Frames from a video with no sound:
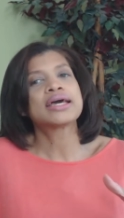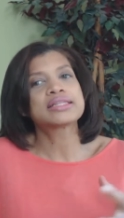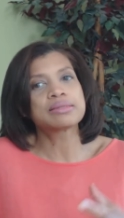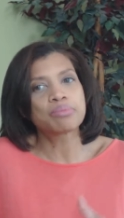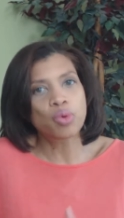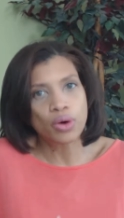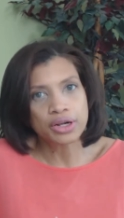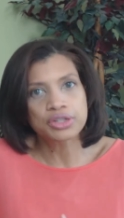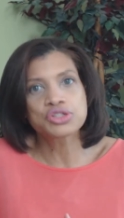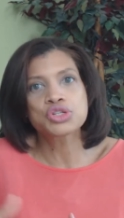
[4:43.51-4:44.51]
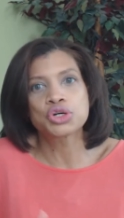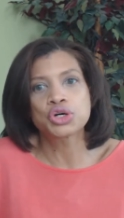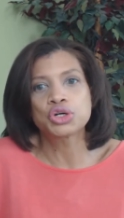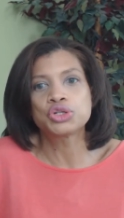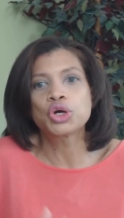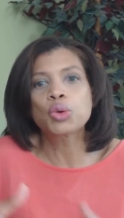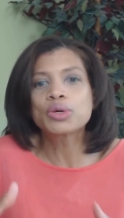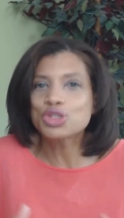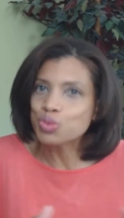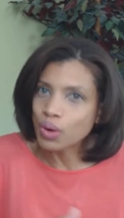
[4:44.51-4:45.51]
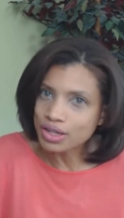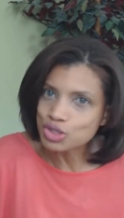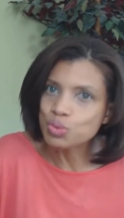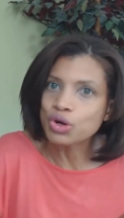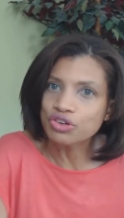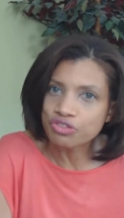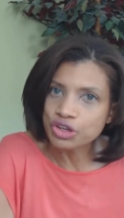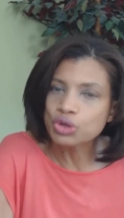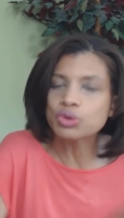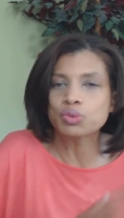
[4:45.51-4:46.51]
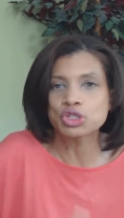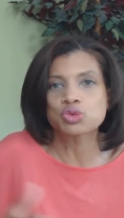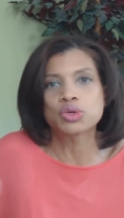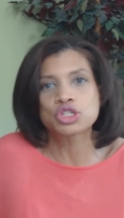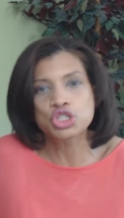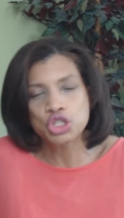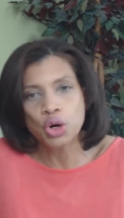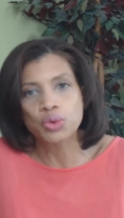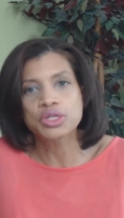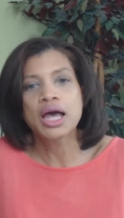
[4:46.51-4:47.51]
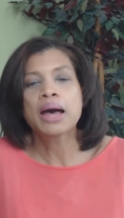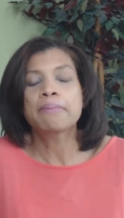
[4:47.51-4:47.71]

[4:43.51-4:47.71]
it's important to know which ones work for you and which ones don't.